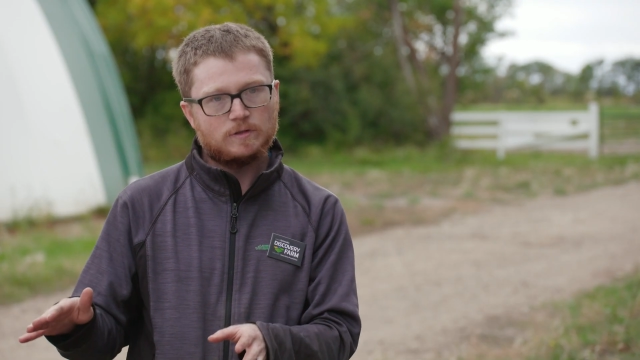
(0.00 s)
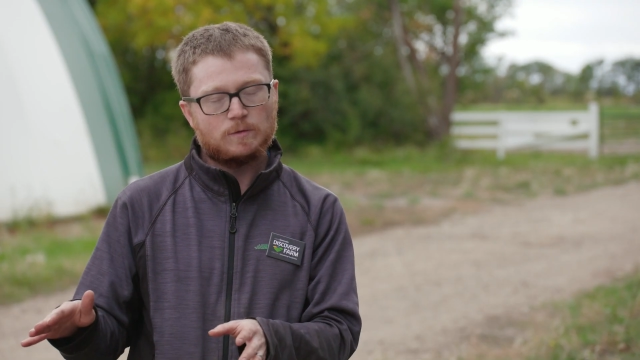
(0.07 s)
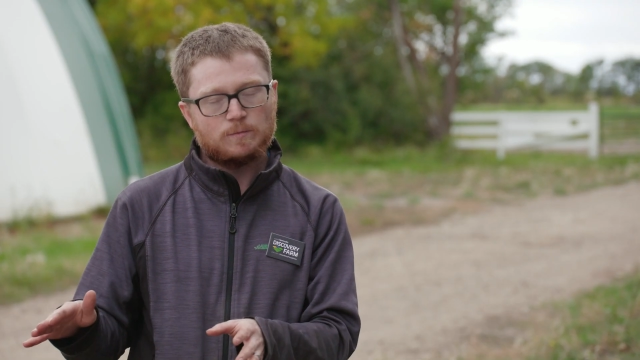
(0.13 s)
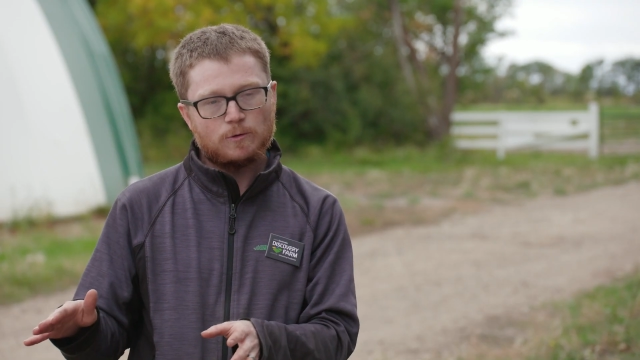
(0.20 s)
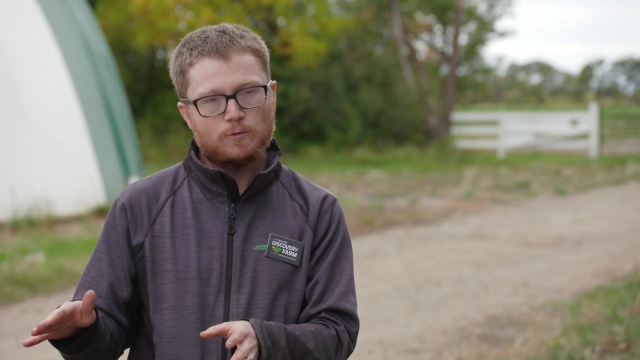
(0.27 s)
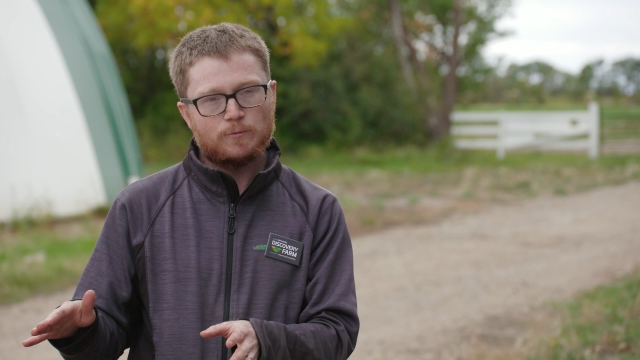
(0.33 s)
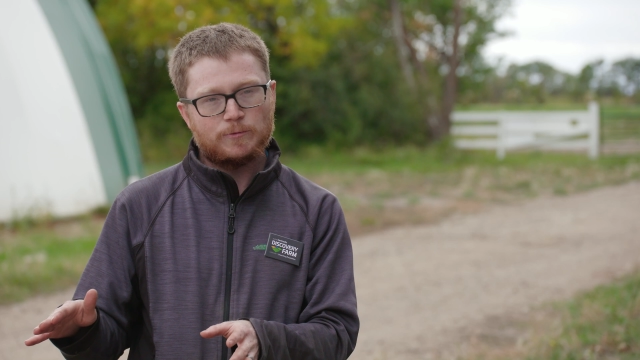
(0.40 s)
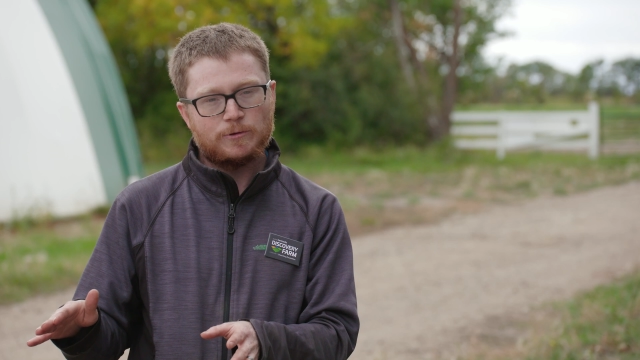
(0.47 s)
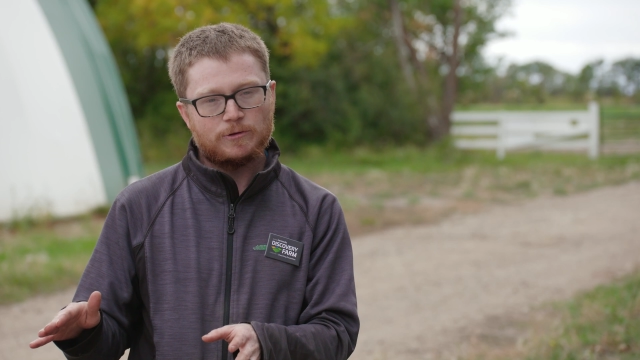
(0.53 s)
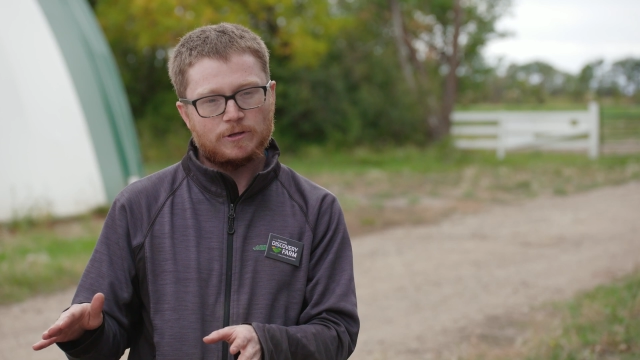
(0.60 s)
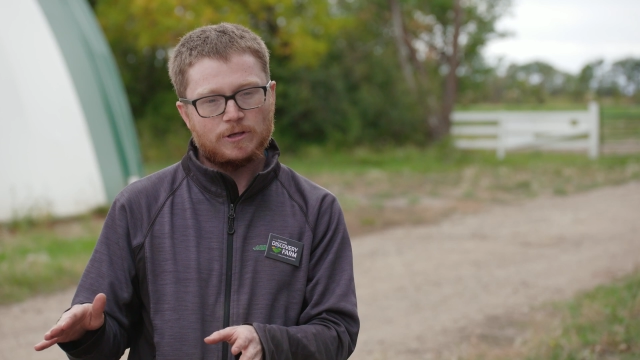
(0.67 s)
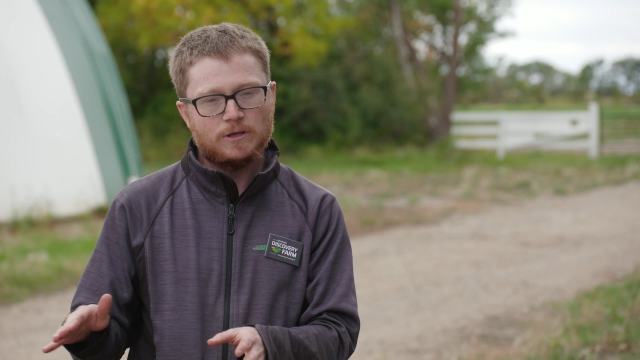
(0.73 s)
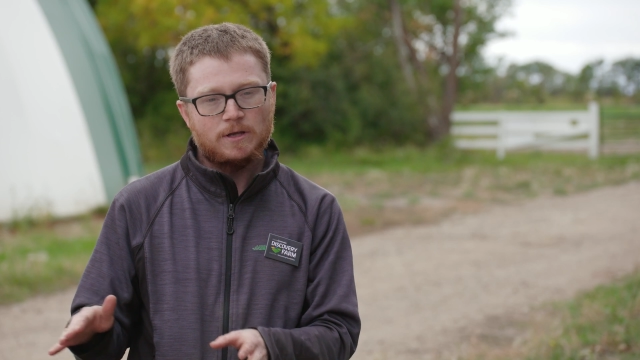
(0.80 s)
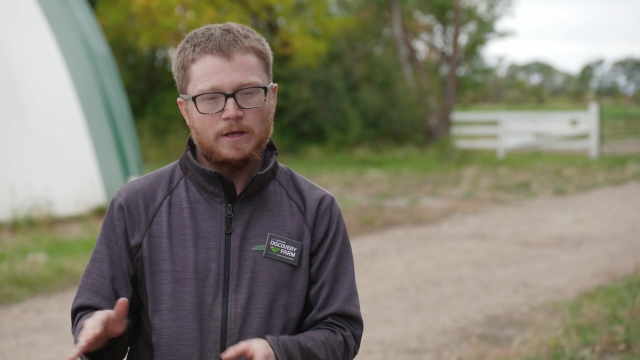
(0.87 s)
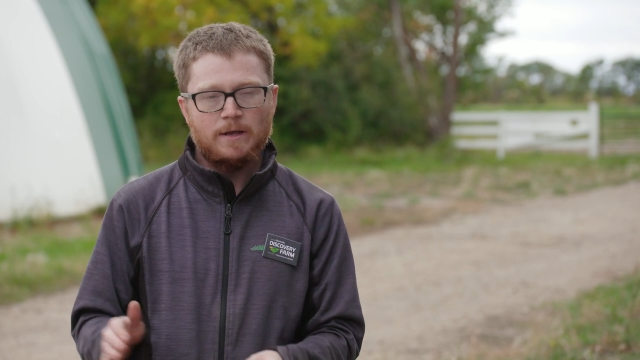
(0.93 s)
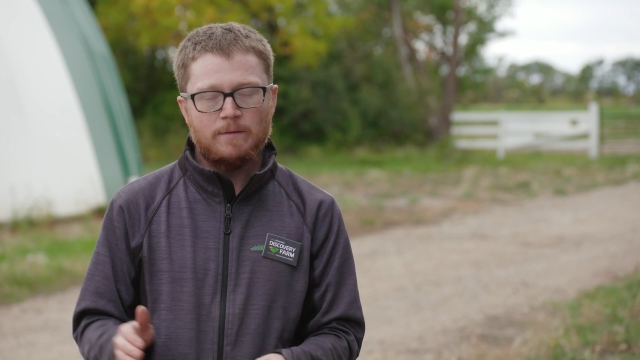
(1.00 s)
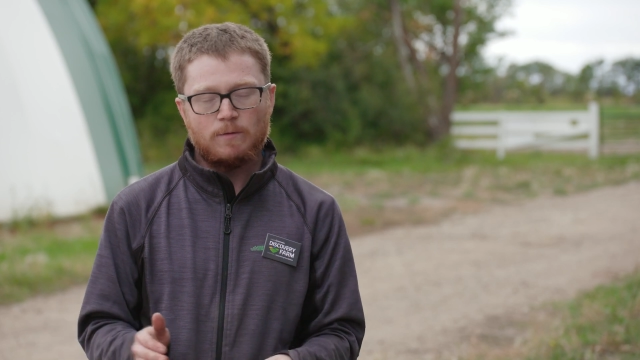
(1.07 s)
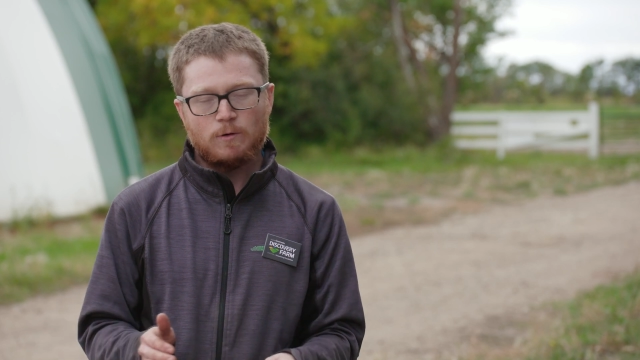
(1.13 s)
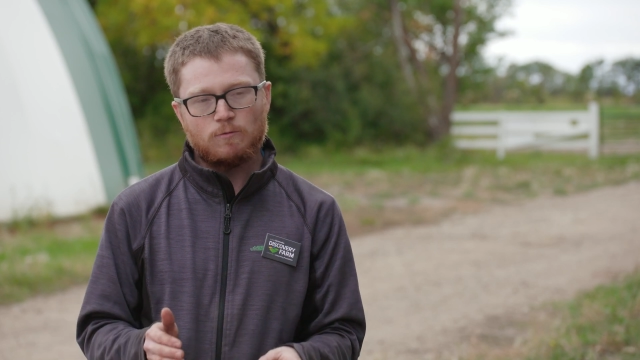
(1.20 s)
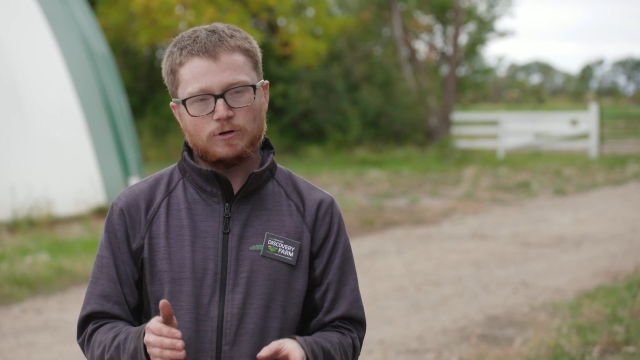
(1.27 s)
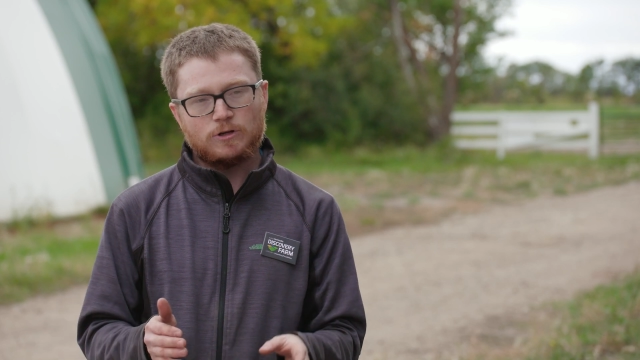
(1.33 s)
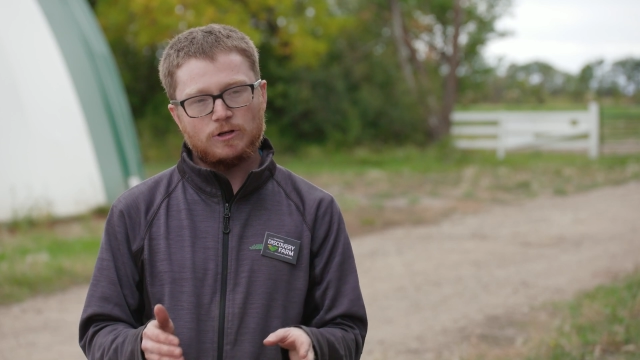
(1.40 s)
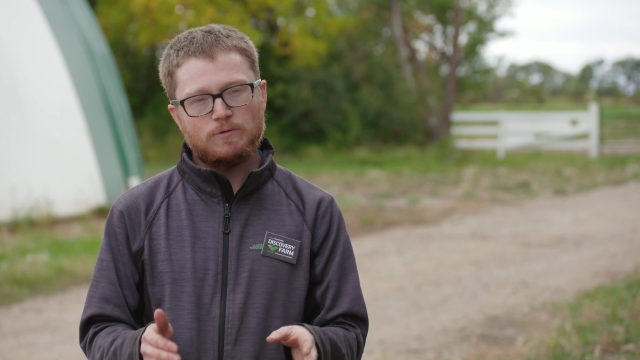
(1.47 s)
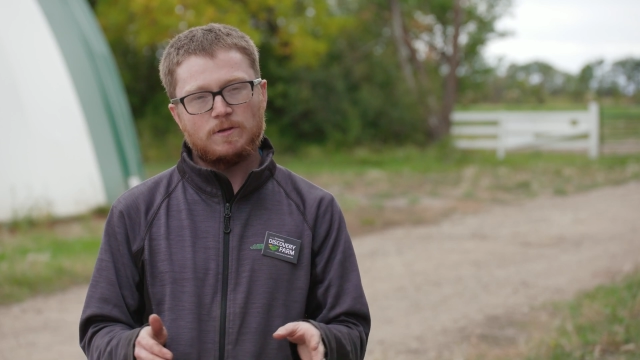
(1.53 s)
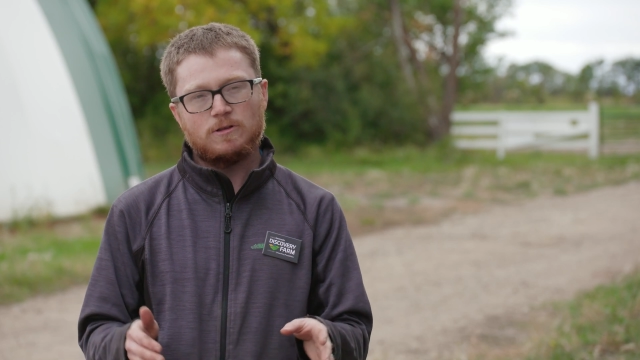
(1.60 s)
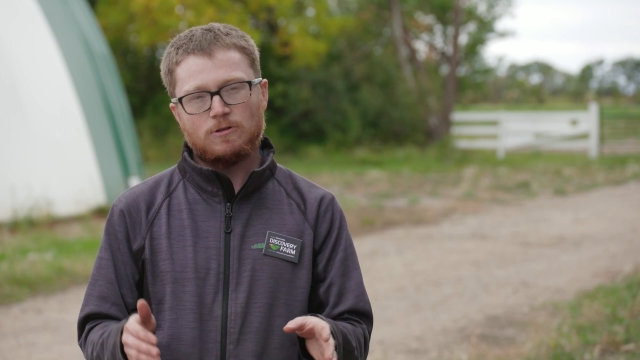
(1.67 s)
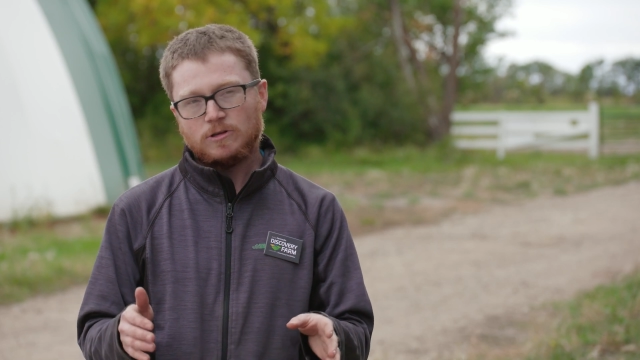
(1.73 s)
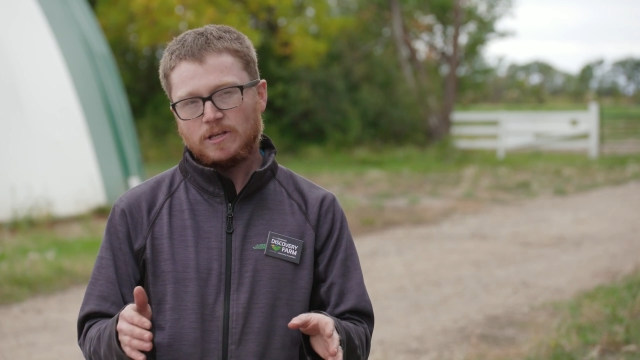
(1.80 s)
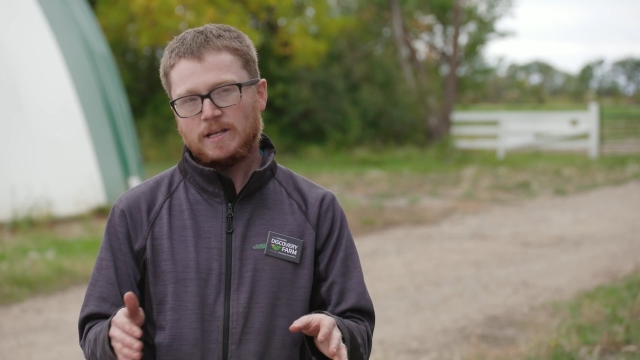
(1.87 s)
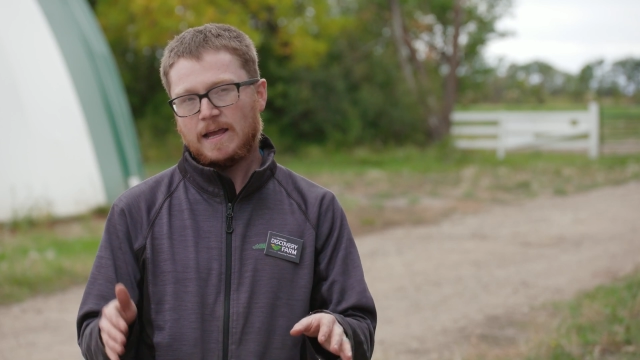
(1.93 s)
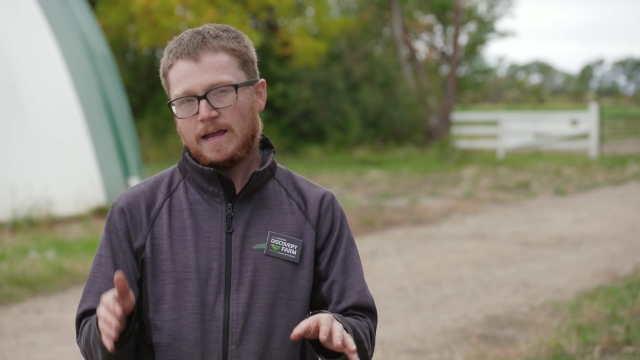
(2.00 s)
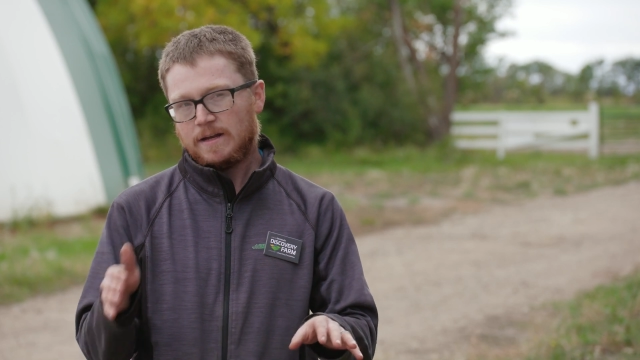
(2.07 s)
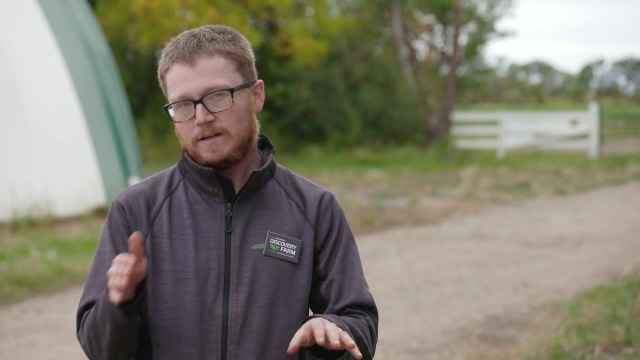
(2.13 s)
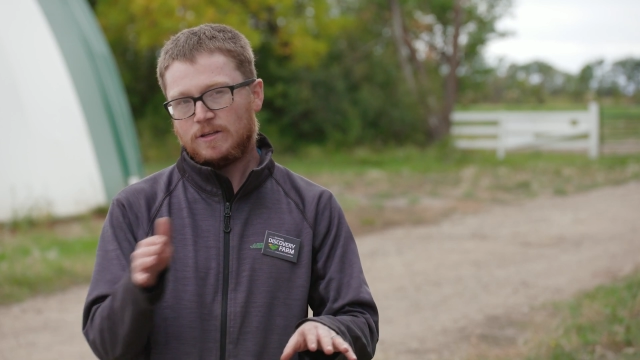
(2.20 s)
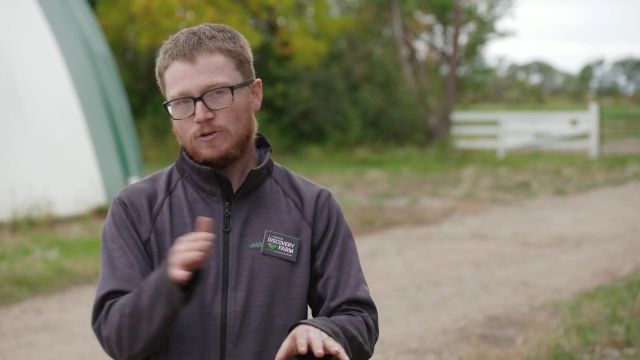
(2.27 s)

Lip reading: appropriately, but we're going to be looking at,